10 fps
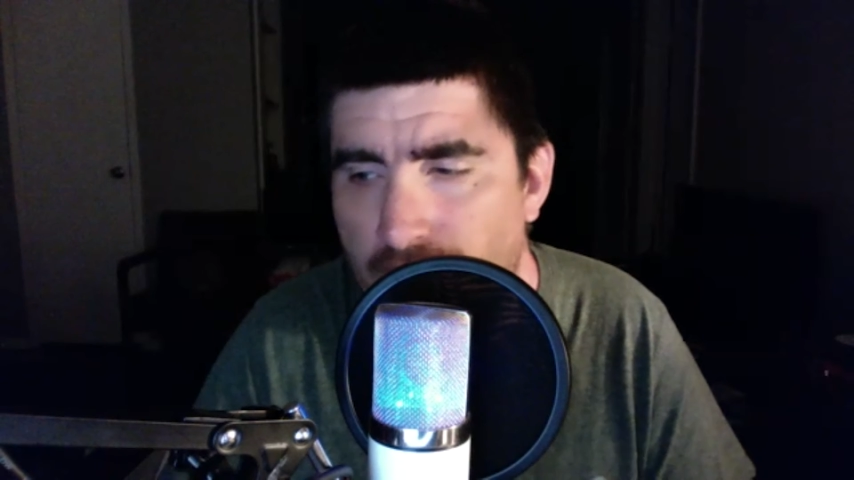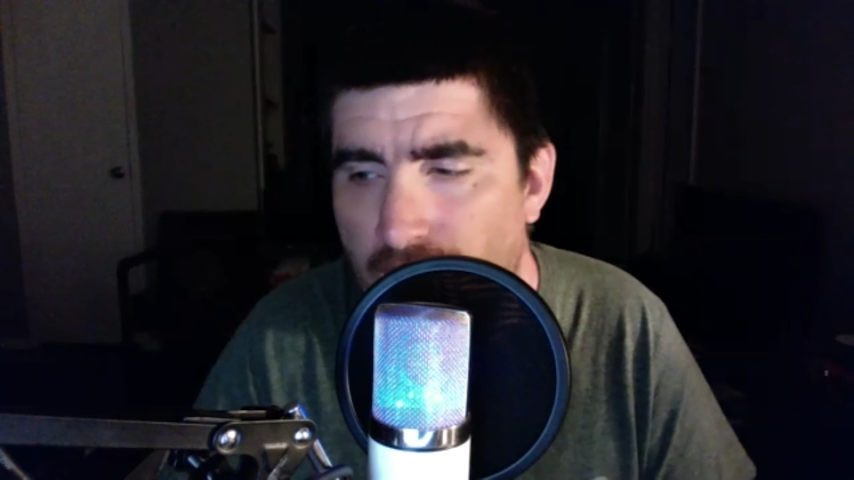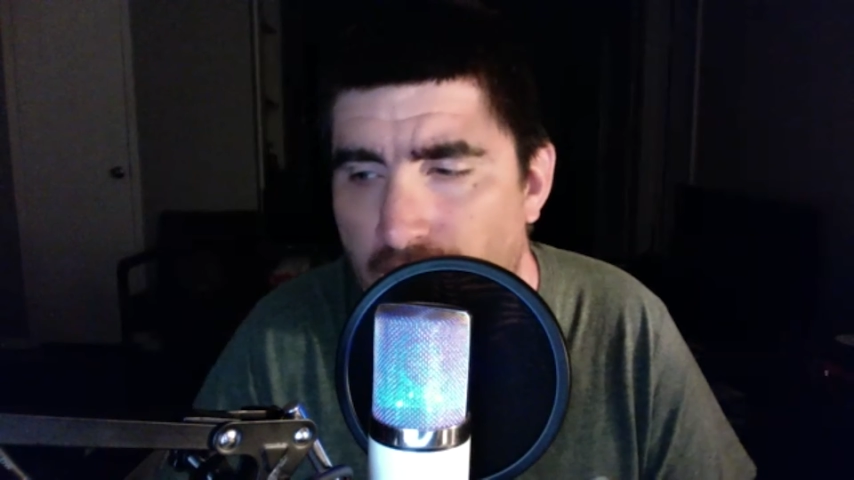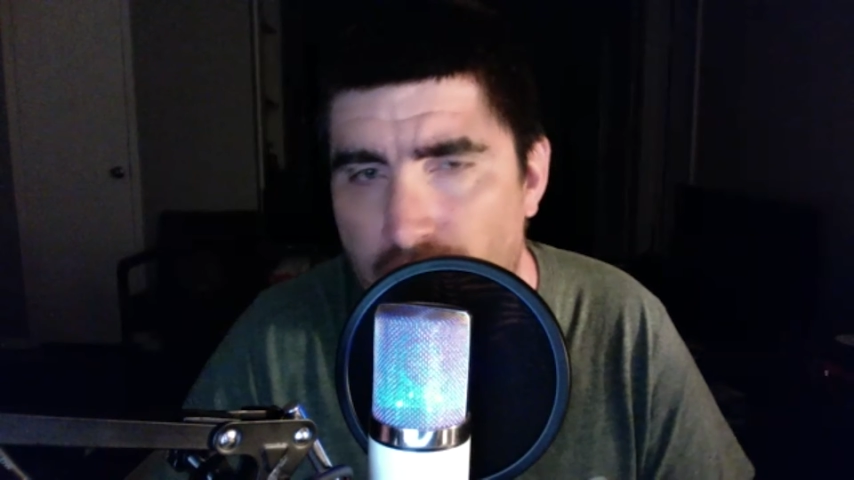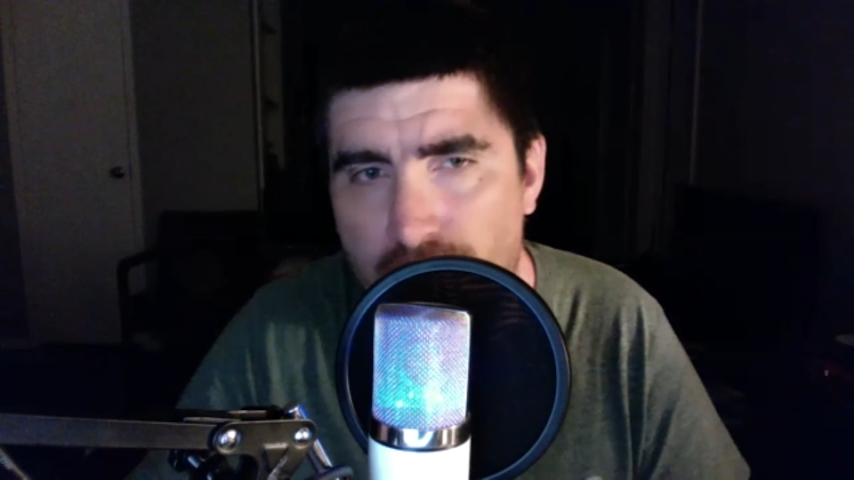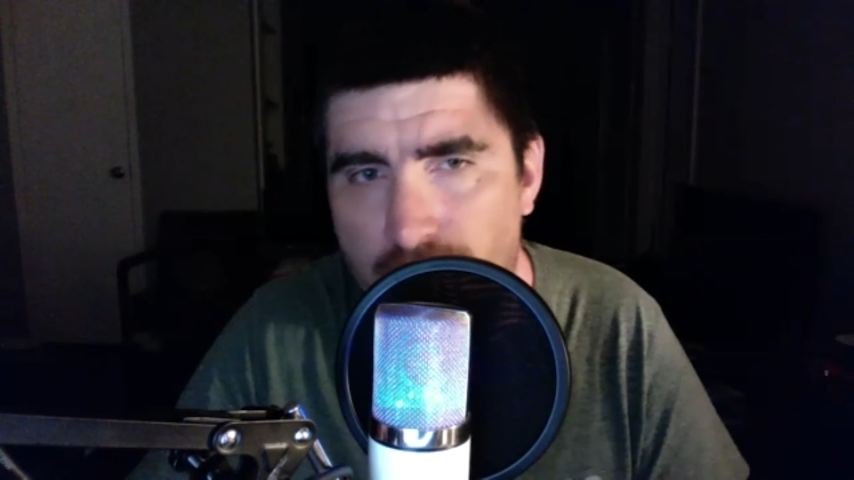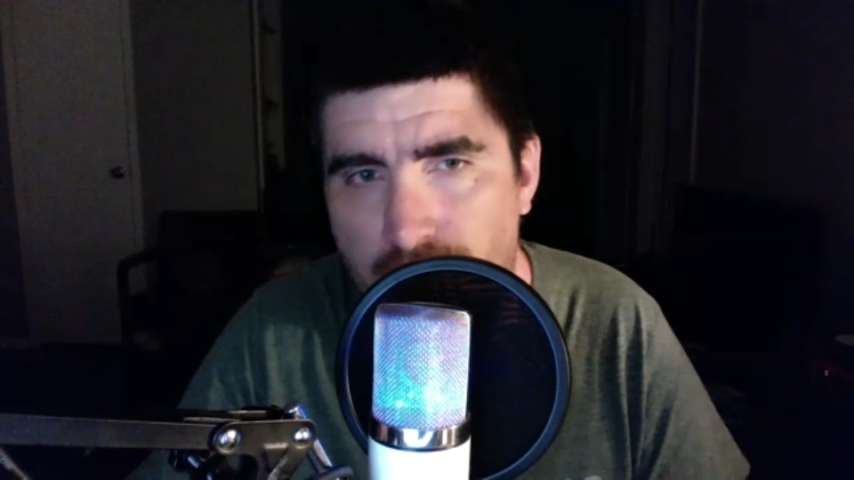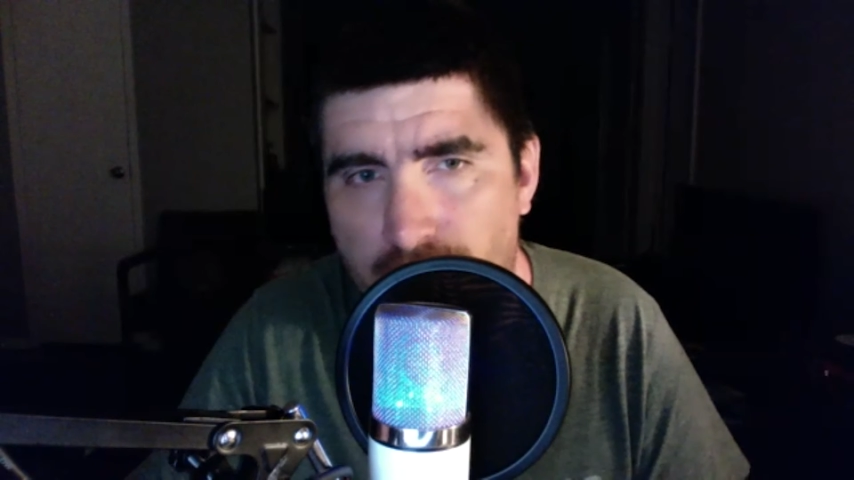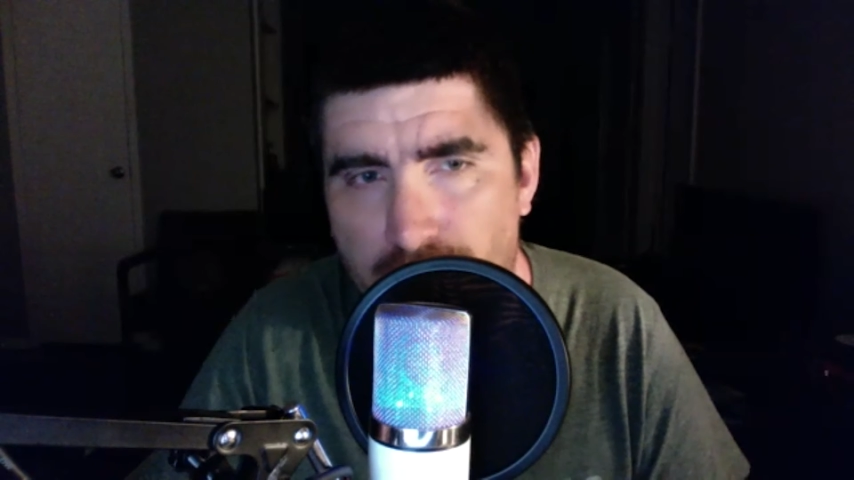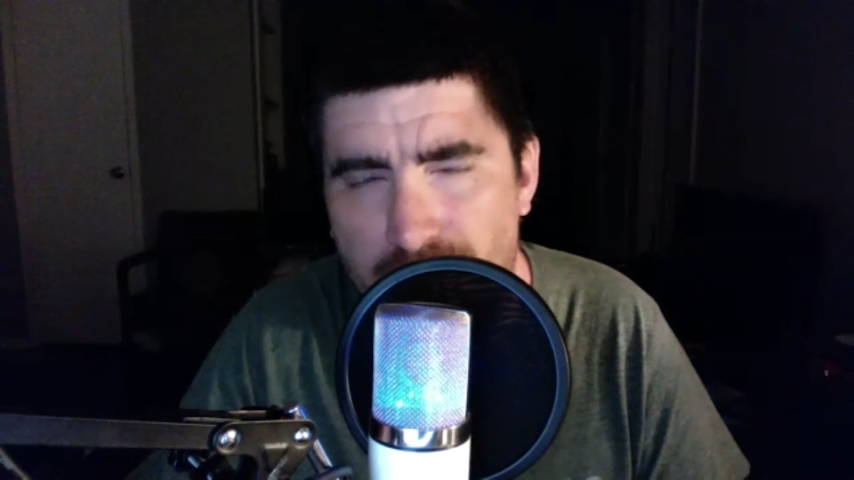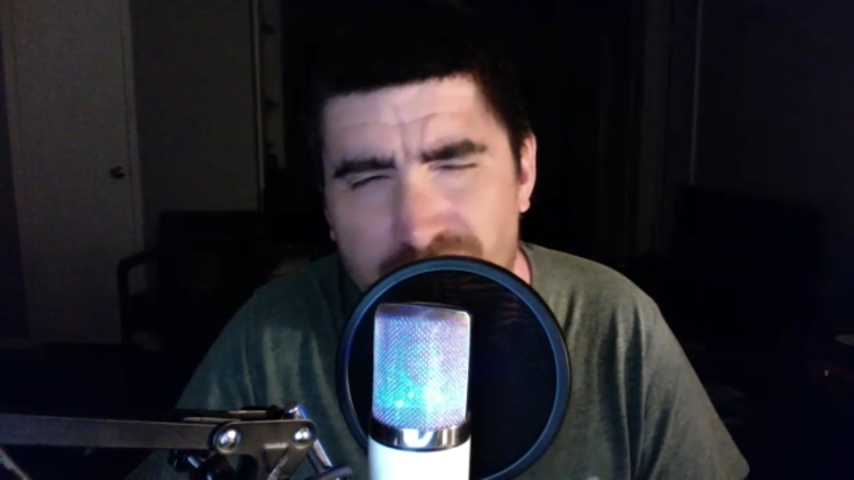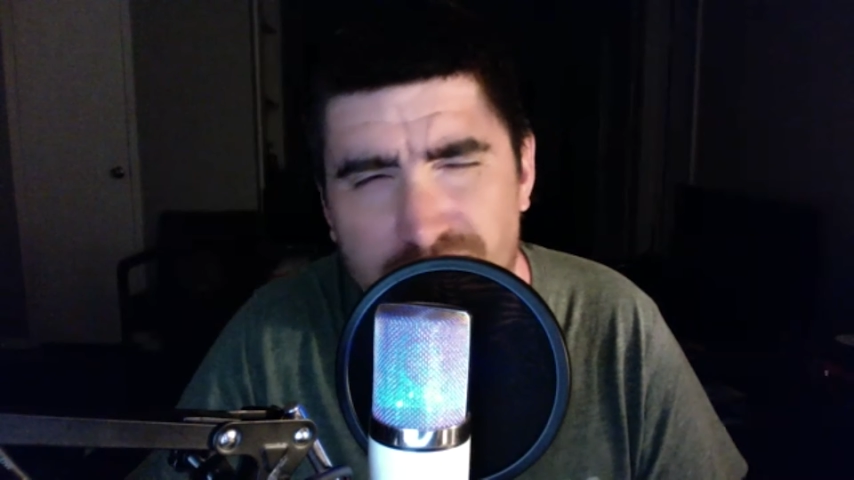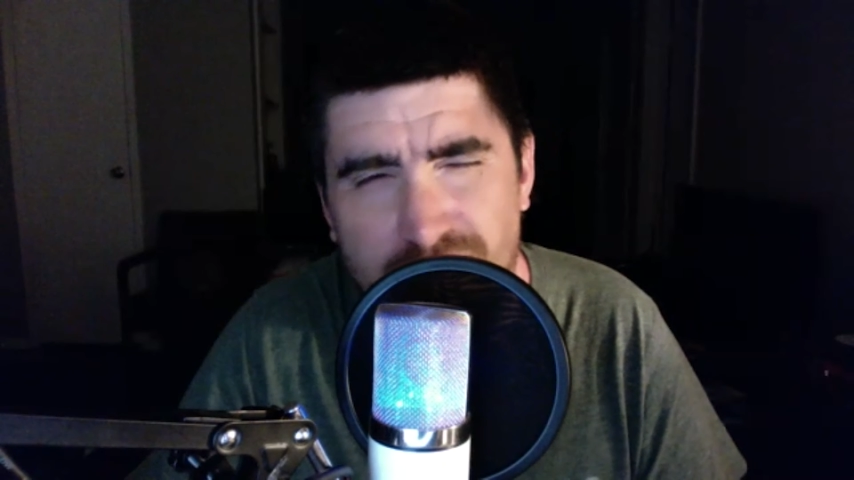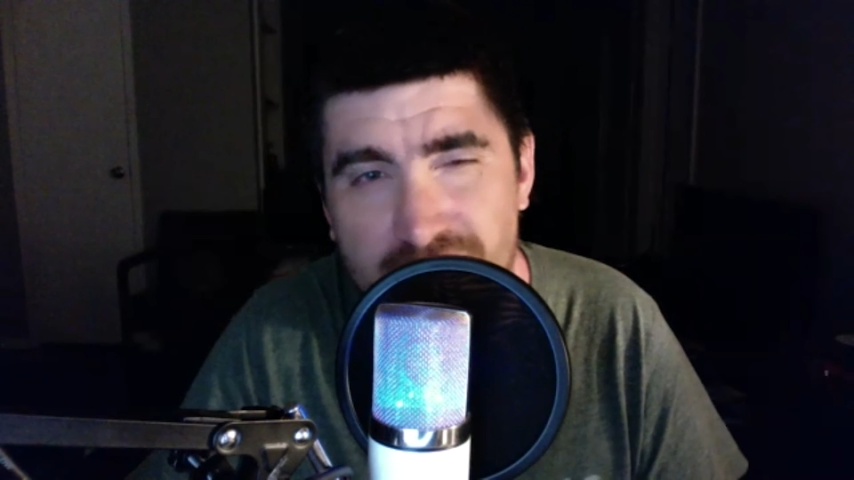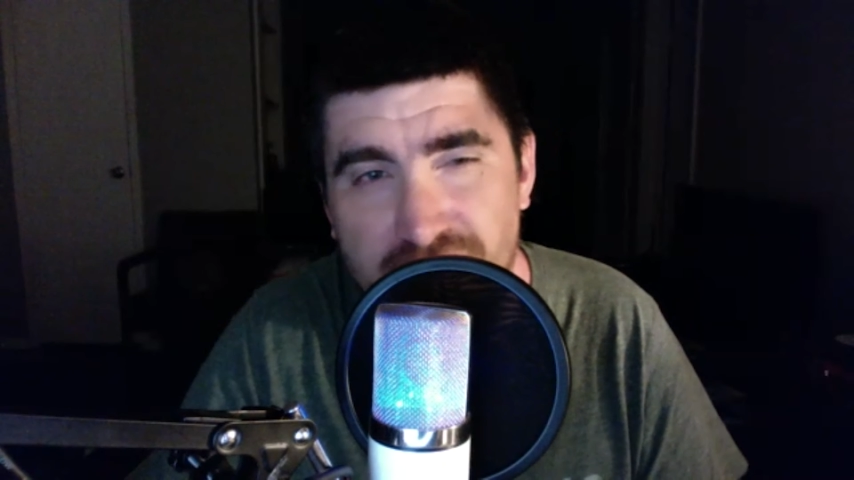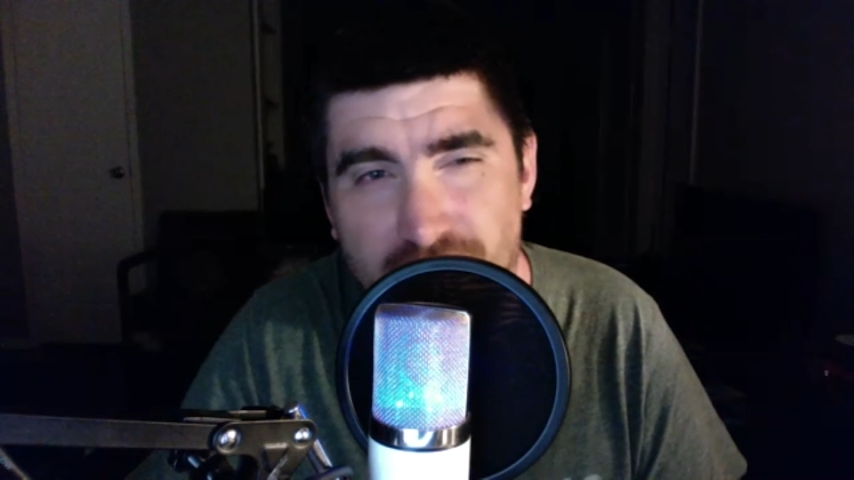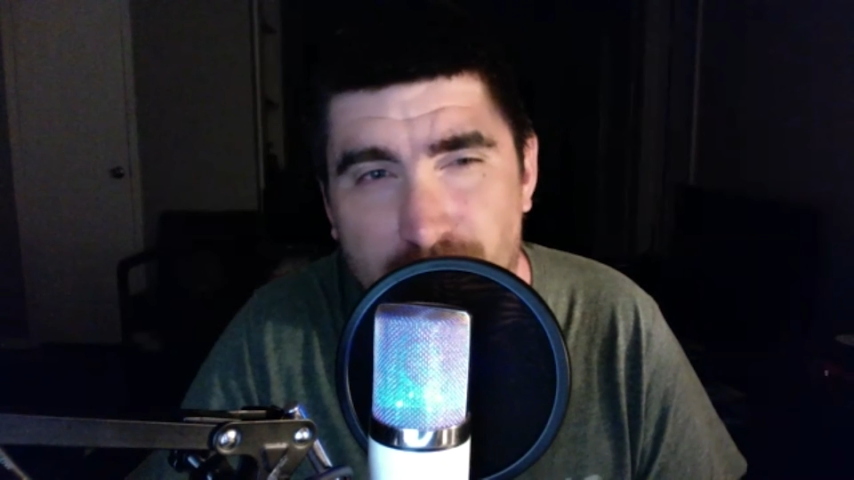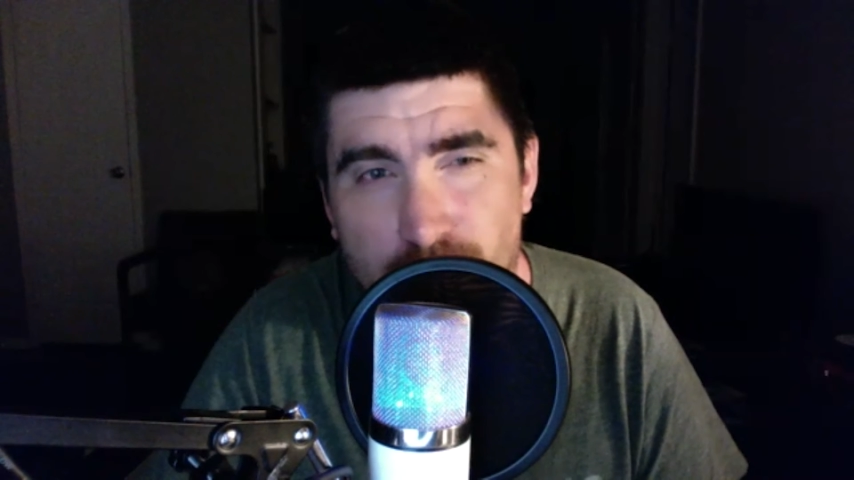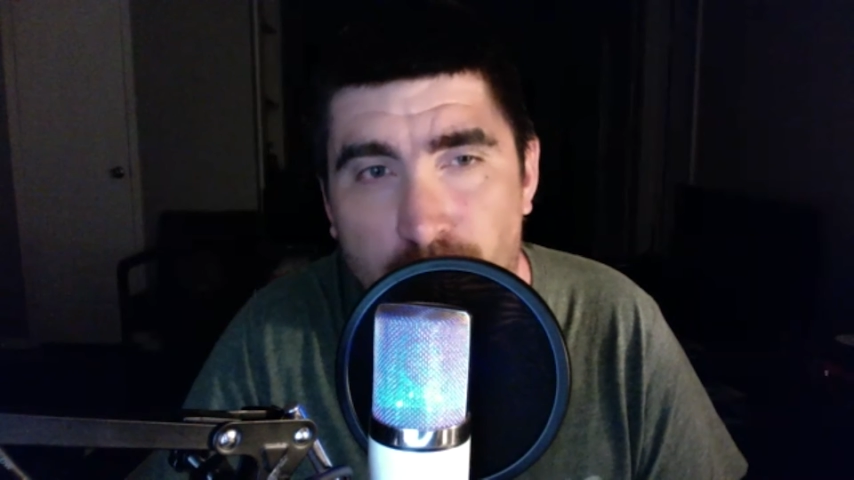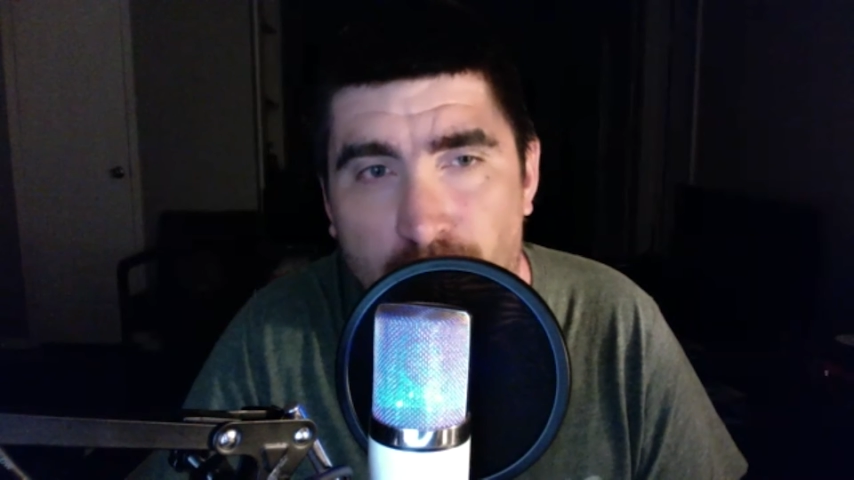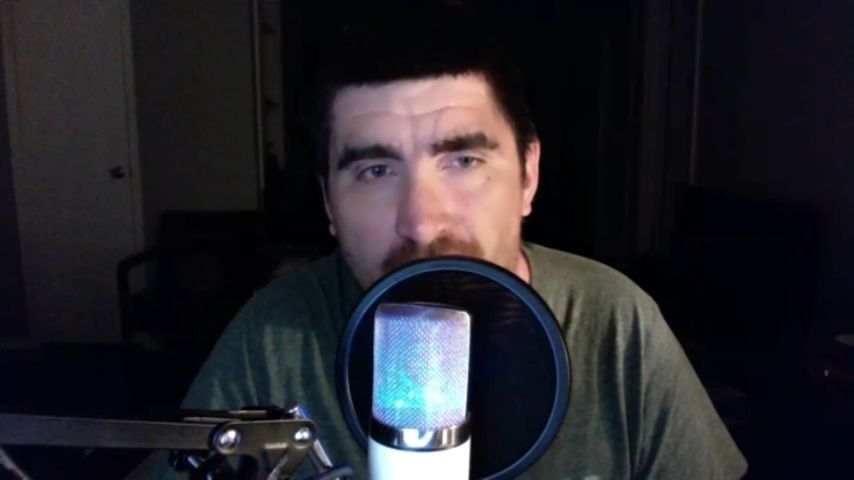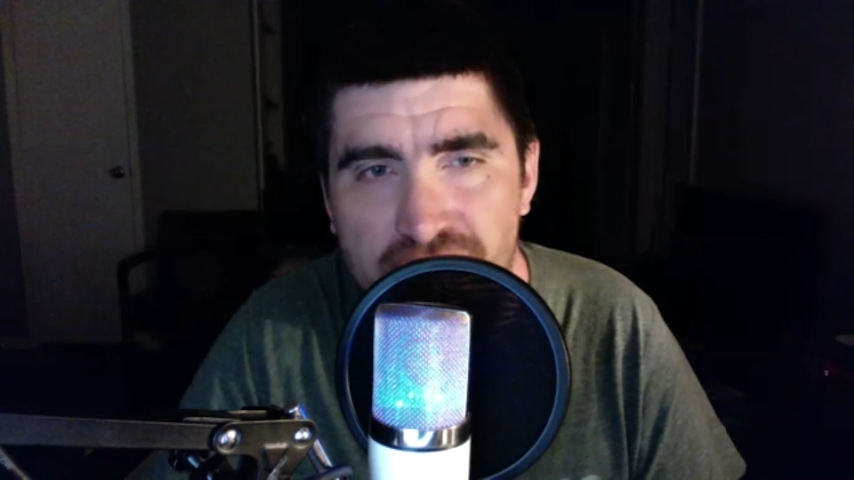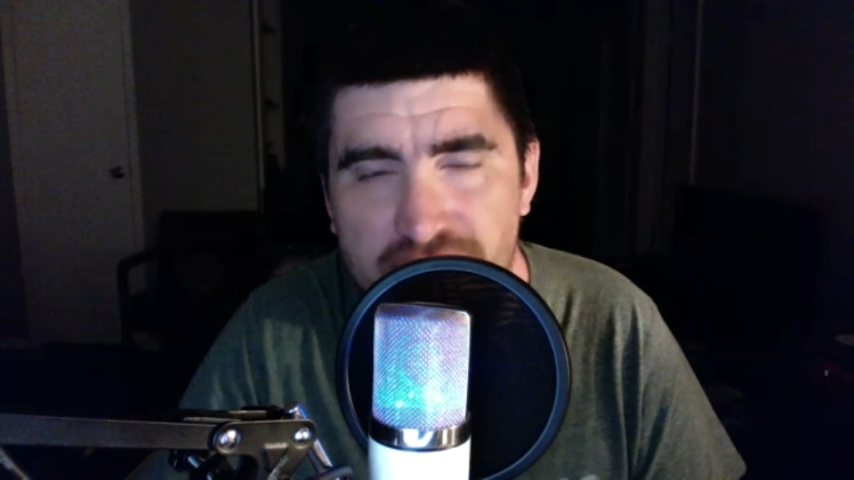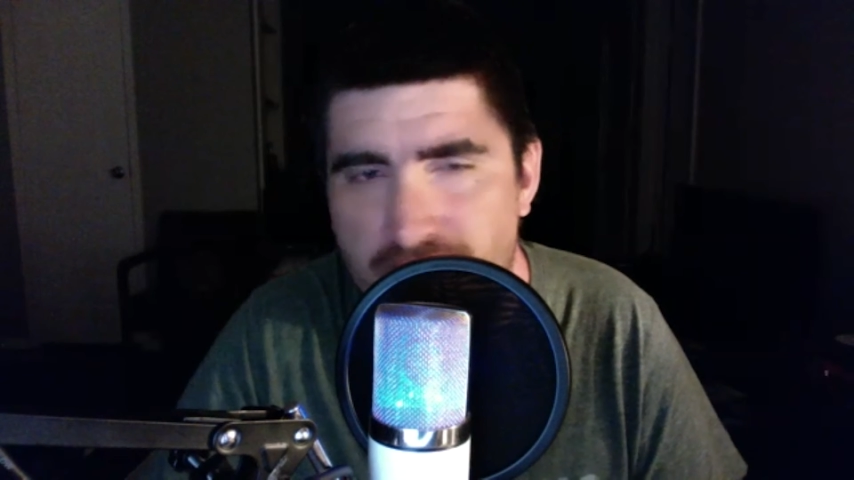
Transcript: LA and I'm guessing Boston,